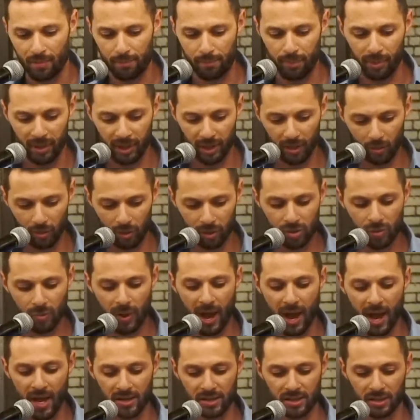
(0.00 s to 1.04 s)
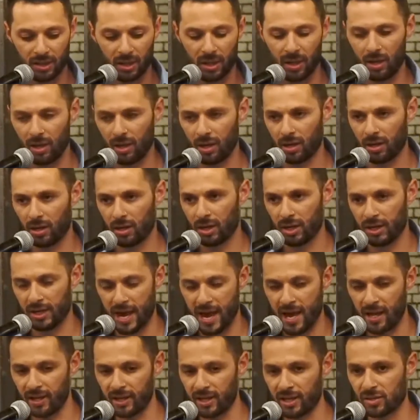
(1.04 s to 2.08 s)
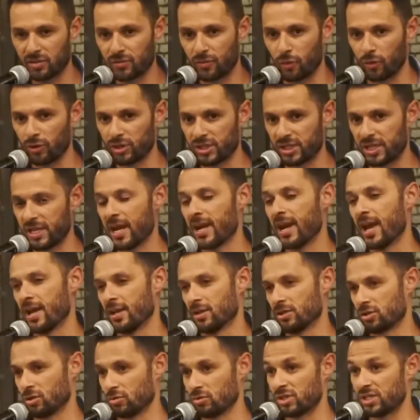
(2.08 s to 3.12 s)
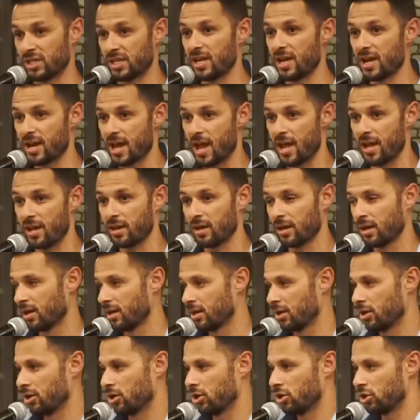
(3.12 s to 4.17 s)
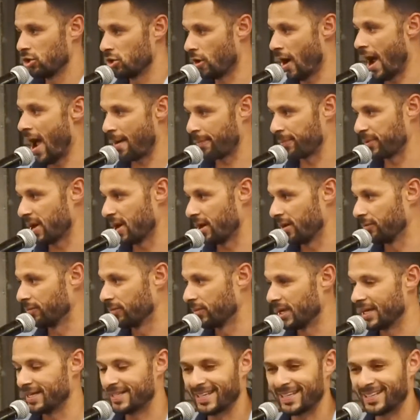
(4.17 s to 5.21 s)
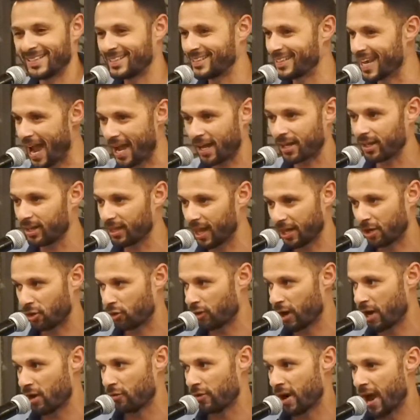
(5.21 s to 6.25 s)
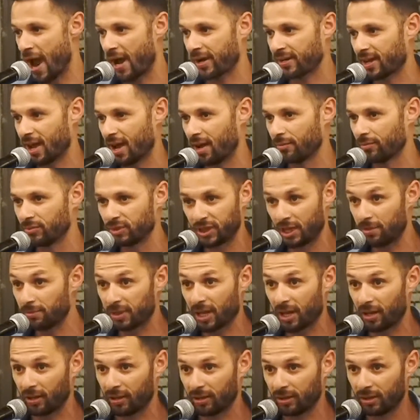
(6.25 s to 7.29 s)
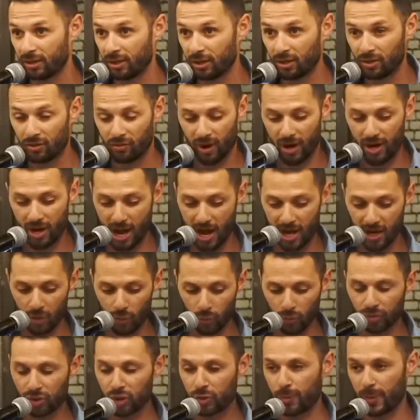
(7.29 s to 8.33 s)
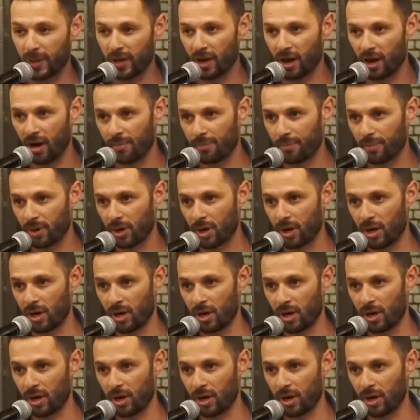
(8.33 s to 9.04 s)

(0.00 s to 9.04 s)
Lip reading: but it also has an alias for CNA. So CNA, your app name. It's exactly like Create React App. Same thing, right? And it will spin up